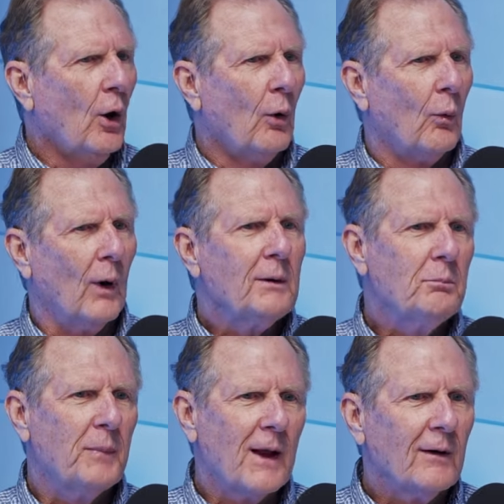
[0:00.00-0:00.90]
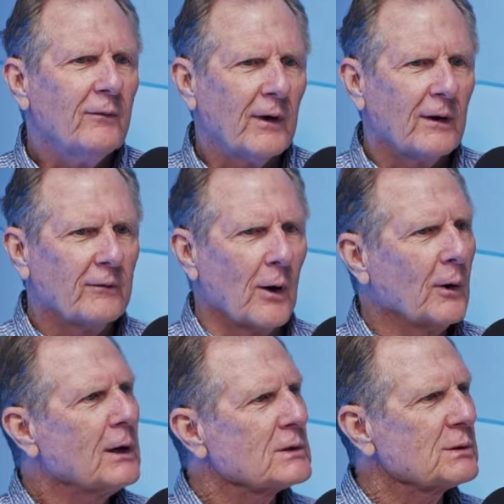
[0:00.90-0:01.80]
One benefit of
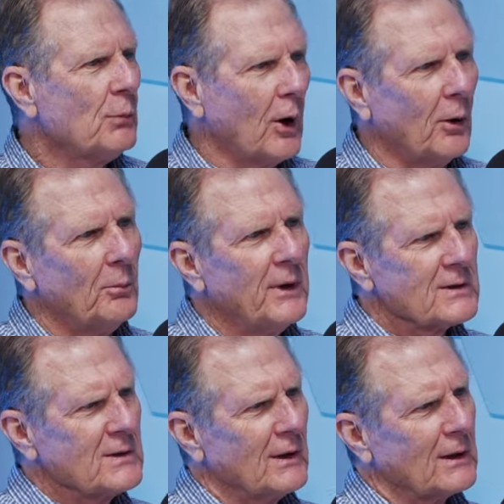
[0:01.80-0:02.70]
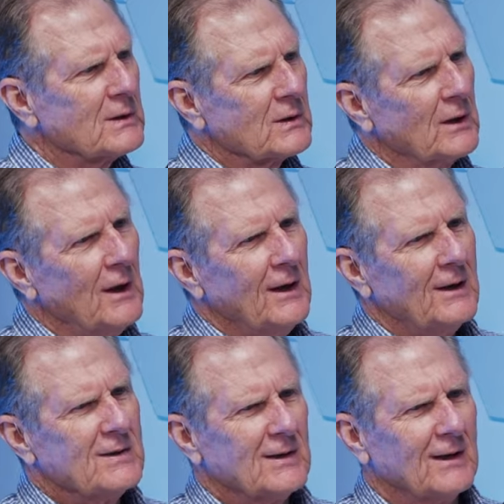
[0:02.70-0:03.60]
owning a small business
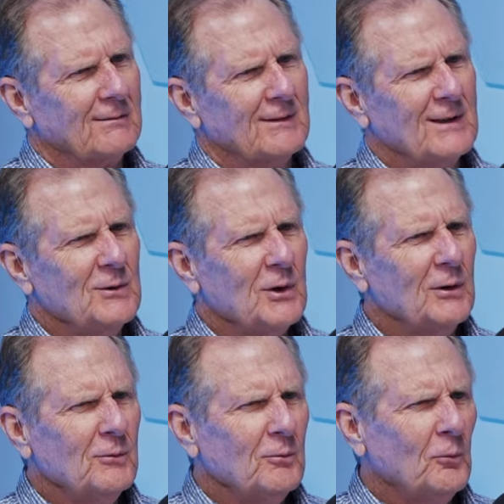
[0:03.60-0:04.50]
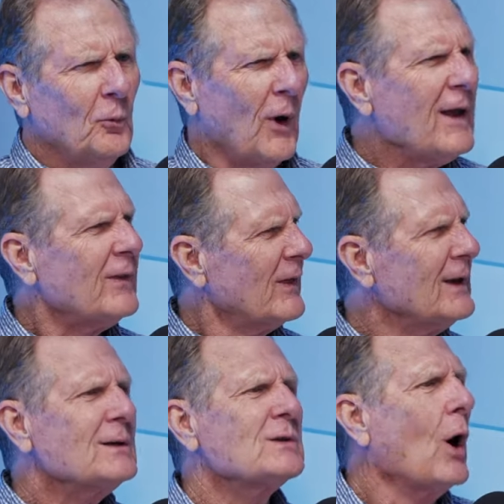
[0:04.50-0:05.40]
is that you can write
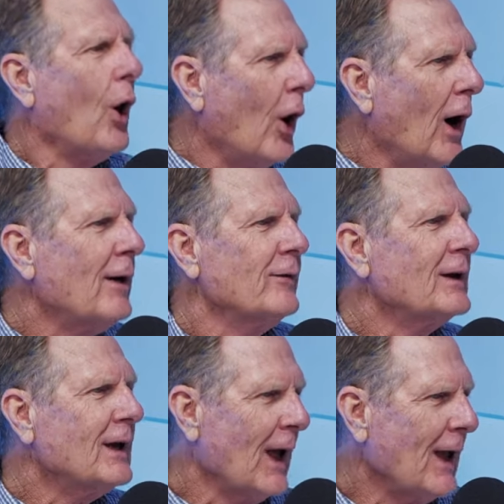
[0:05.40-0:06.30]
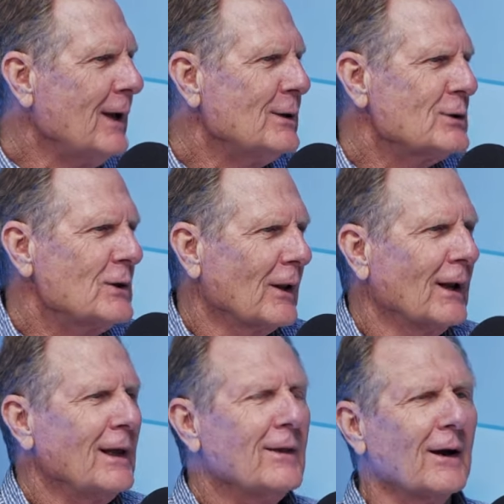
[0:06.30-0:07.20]
things off
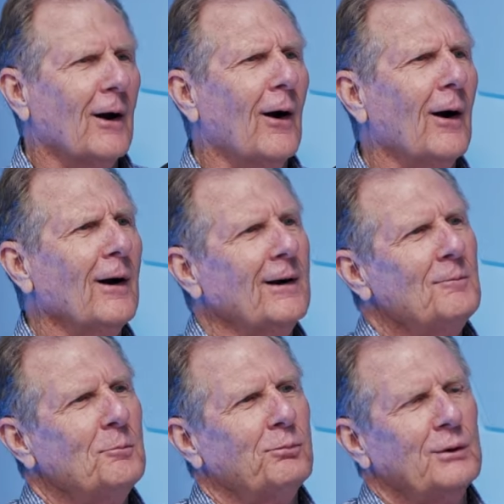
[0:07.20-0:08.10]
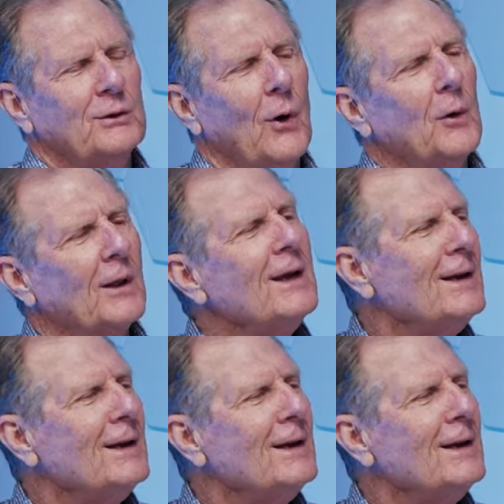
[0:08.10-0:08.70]
occasionally that aren't totally